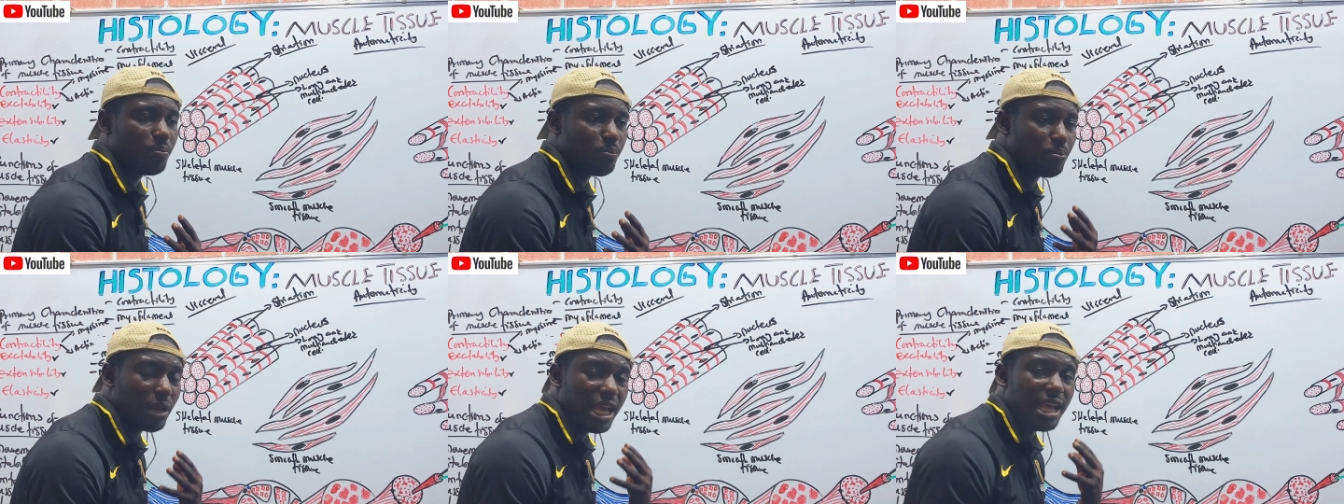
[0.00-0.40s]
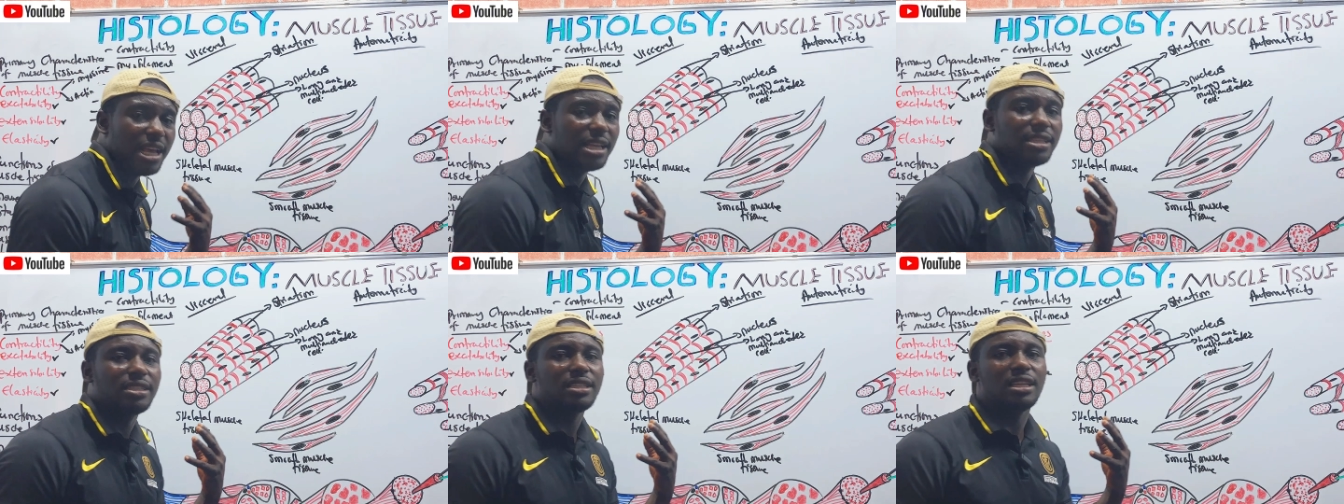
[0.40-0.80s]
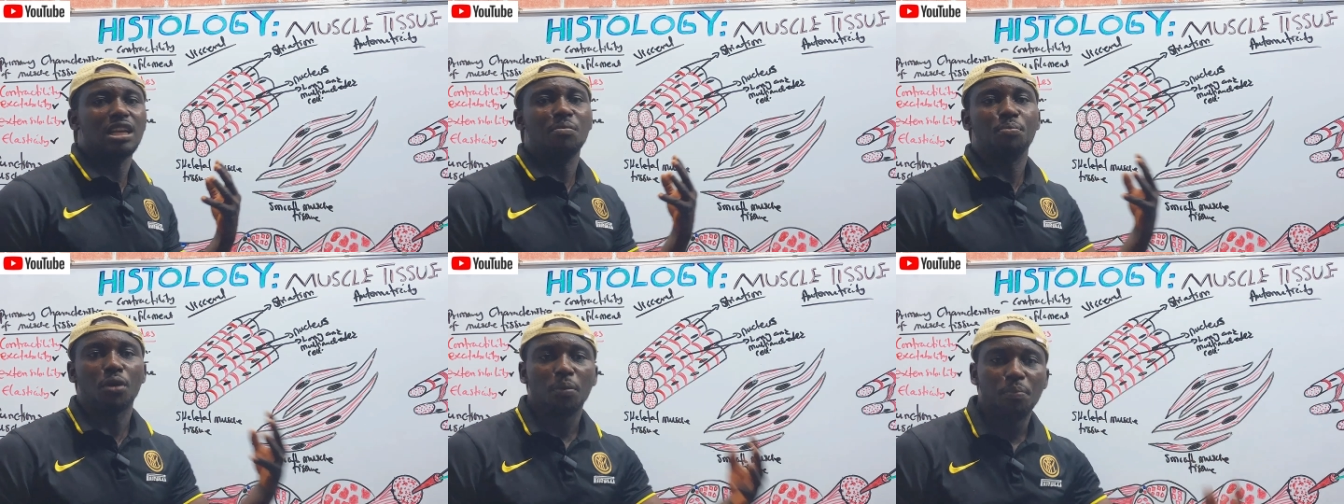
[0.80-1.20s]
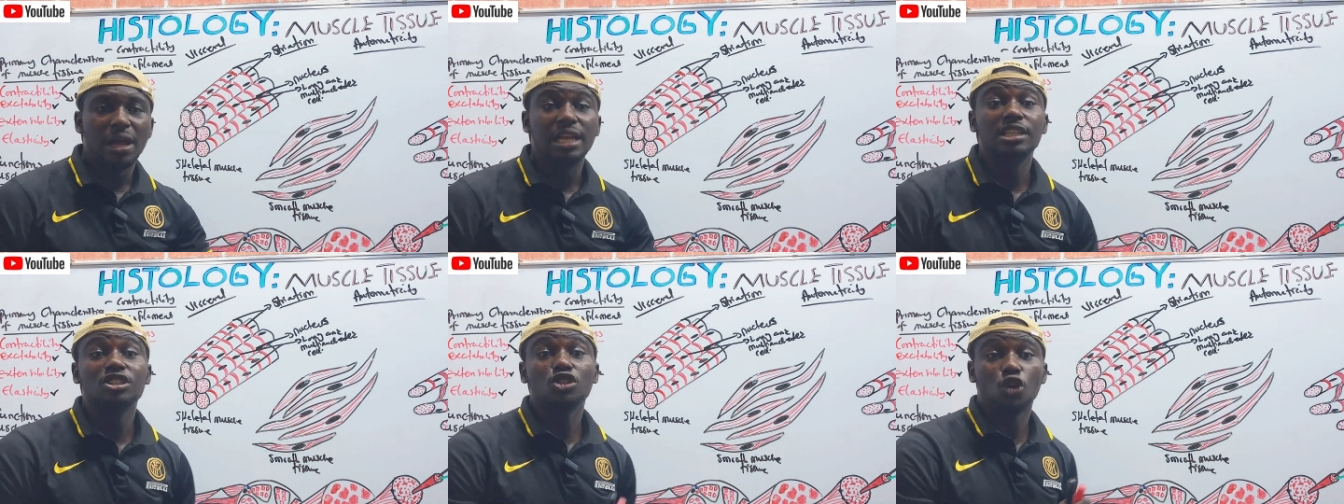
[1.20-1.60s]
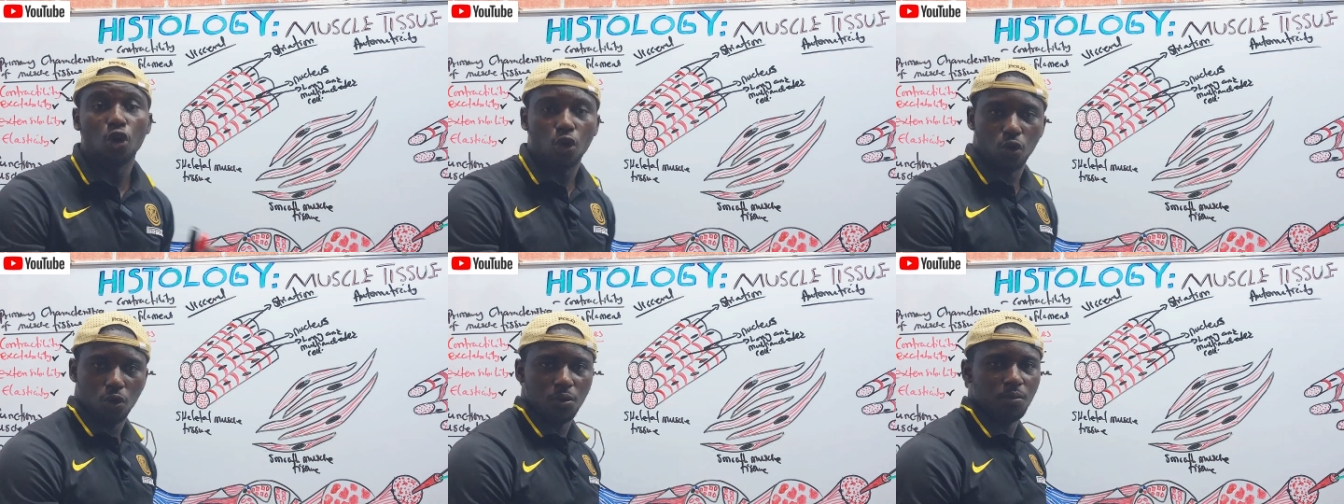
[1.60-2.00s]
plays a propelling
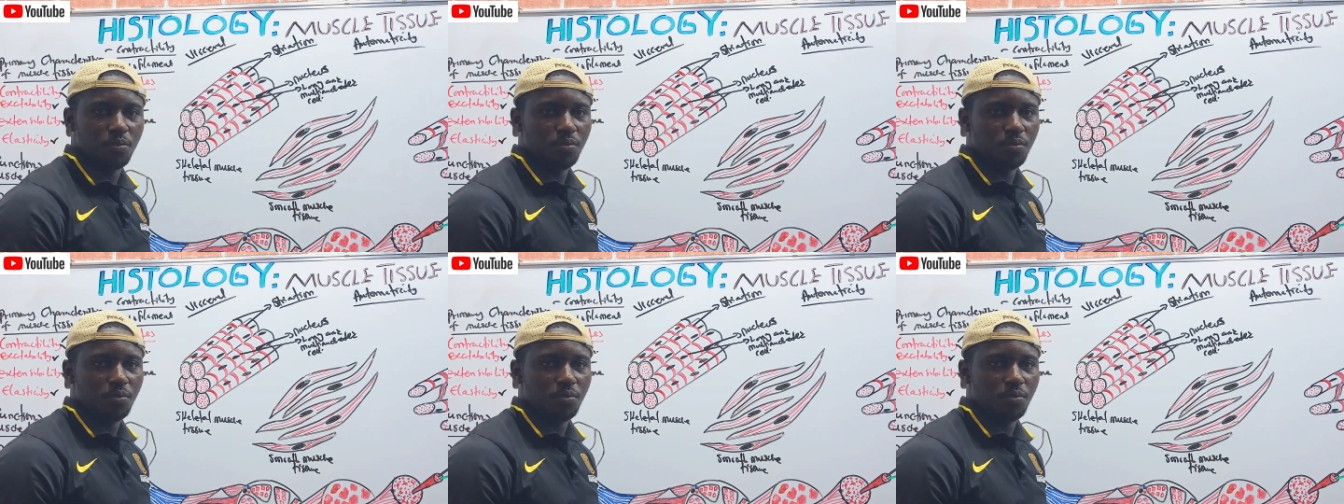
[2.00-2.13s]
role.